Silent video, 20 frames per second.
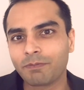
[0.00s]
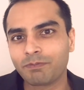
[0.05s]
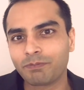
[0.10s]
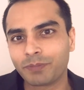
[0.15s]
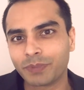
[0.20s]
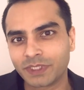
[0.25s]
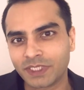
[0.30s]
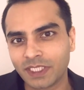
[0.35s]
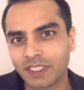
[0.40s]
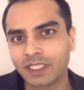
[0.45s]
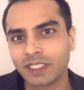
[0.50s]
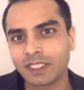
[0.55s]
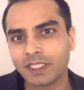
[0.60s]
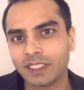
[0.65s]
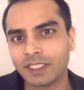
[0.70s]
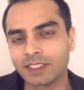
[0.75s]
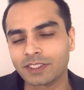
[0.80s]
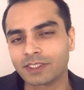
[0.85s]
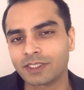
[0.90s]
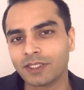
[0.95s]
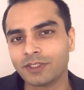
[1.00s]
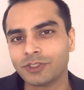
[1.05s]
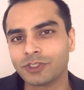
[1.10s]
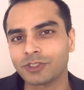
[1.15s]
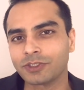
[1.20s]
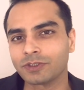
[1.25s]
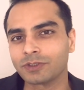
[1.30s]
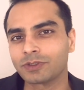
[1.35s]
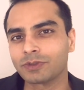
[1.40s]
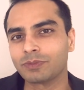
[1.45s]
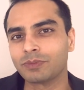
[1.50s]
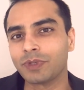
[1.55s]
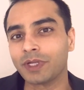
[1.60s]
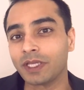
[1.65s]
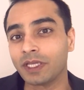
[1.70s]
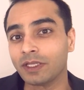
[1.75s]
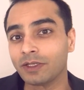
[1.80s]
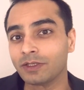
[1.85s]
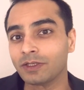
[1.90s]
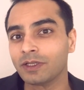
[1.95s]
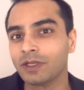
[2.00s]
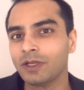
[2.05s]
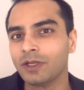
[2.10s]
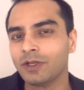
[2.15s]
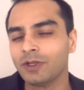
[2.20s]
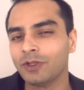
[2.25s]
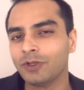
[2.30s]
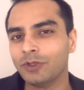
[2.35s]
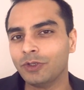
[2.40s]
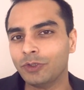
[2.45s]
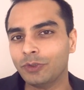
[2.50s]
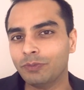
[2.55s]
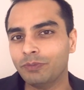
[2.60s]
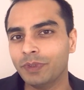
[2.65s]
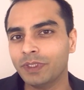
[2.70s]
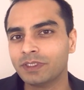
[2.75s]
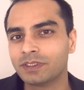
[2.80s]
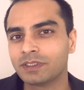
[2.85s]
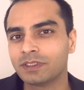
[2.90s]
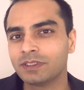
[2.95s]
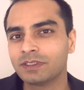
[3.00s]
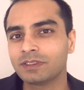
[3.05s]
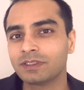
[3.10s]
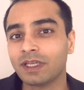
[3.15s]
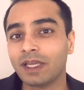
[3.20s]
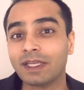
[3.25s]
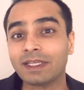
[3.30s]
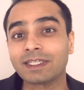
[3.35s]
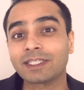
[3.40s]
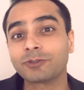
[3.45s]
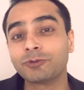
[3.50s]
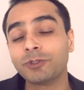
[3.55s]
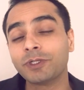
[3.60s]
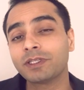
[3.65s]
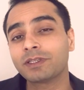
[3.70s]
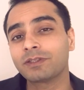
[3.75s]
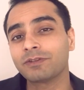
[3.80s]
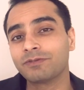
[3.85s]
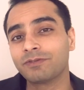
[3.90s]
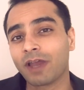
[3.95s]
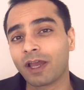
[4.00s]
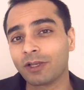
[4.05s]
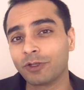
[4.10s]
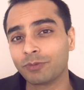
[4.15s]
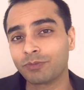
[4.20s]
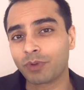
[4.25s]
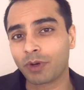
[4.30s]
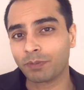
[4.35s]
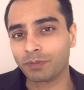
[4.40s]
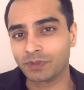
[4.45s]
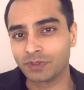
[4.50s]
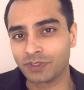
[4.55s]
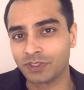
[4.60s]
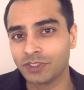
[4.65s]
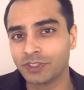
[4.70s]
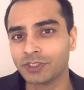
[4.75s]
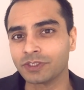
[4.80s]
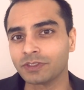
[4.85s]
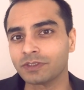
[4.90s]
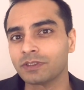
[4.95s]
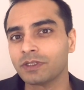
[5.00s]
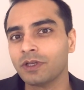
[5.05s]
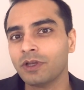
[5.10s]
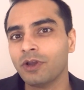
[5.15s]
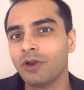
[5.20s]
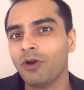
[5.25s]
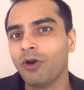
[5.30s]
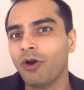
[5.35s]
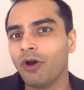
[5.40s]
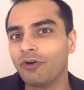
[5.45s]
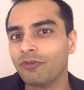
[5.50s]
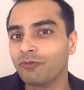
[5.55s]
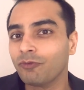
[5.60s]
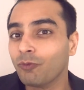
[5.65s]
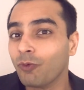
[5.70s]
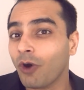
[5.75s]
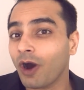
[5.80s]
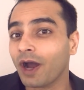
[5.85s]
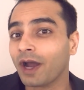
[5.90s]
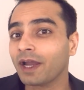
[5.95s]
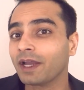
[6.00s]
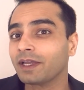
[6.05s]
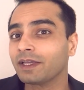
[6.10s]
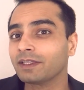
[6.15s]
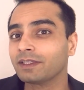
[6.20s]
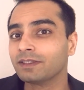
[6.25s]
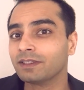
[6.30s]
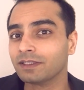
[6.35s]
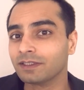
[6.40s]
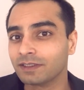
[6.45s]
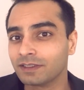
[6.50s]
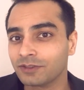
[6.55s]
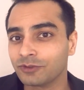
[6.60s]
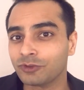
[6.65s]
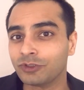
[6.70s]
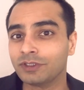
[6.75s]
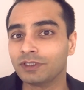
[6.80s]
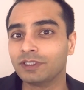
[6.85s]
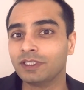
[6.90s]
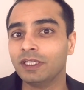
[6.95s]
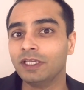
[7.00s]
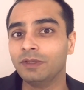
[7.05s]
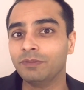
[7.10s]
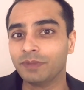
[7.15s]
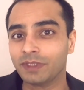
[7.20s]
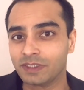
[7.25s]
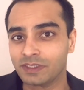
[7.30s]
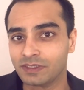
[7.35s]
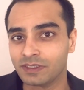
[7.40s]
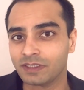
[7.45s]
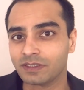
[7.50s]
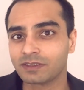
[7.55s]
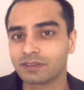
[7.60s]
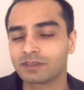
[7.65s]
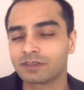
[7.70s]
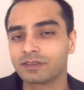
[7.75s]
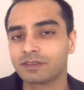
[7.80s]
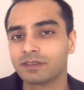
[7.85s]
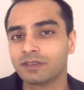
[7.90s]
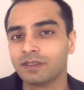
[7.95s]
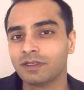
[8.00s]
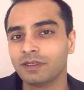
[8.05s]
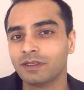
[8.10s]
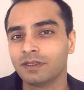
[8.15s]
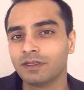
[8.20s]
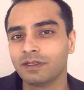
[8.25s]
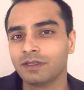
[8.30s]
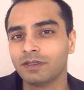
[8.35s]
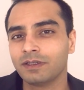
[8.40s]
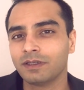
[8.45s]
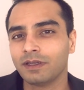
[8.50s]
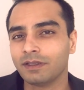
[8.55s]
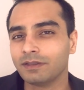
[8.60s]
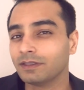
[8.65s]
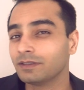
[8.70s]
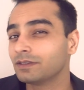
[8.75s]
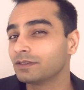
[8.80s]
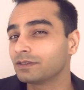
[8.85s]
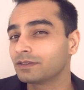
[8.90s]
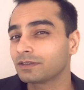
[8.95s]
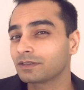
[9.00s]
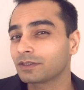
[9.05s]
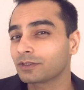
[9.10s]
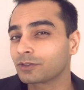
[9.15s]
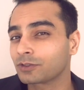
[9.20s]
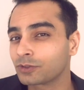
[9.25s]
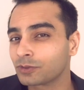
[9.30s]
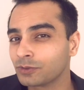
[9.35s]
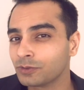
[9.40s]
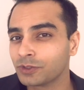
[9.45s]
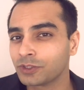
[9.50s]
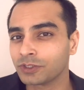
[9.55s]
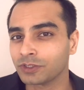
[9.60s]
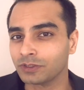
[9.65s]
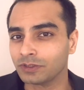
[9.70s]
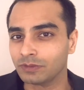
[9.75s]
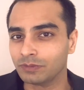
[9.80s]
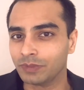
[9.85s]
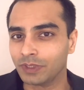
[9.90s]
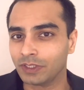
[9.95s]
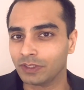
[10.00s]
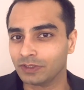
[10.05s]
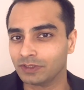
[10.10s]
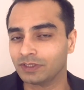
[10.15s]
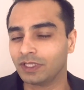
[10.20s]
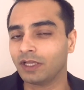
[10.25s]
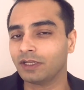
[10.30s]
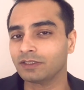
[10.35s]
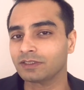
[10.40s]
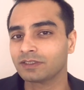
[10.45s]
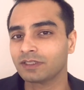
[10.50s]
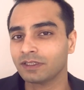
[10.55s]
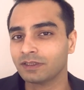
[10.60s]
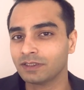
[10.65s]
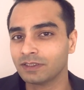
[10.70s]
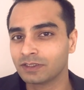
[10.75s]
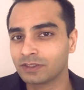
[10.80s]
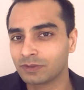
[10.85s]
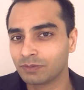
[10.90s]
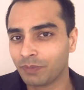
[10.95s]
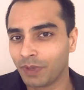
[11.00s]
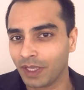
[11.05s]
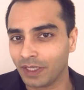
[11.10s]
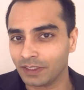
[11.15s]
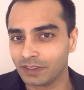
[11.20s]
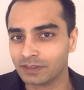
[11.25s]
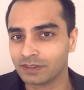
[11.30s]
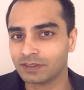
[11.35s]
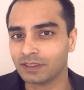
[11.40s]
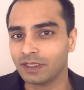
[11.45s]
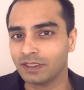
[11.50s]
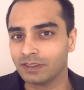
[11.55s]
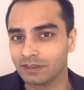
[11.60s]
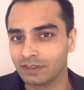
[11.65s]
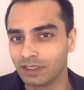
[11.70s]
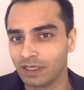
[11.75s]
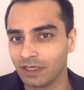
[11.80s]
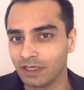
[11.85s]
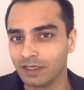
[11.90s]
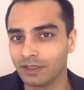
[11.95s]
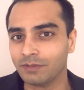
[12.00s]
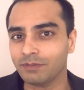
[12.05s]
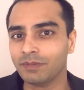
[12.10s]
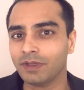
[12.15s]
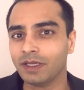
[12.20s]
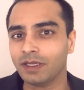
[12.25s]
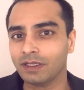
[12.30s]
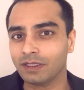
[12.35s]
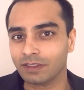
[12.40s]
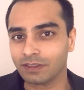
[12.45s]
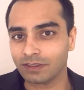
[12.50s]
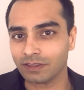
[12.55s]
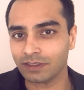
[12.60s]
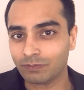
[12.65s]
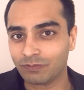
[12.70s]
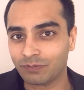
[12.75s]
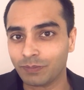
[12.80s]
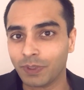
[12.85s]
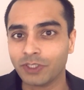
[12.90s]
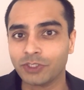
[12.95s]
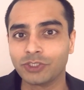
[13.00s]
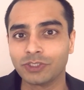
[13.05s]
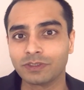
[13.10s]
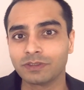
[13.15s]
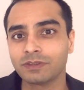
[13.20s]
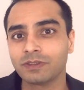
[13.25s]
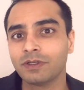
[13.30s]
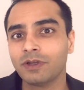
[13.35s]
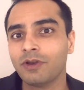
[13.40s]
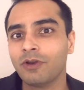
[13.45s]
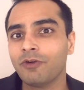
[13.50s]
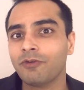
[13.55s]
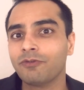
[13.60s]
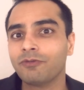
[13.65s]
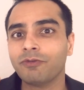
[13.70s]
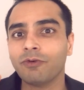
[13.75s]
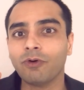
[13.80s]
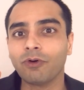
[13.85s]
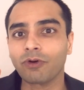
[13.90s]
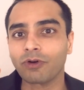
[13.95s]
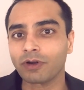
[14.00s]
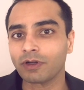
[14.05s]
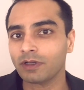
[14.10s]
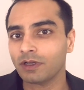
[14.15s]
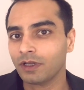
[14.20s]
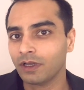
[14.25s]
Particularly essential to bring in new business and create the value proposition of why the team exists. And this is crucial because that'll set the space and time and budget for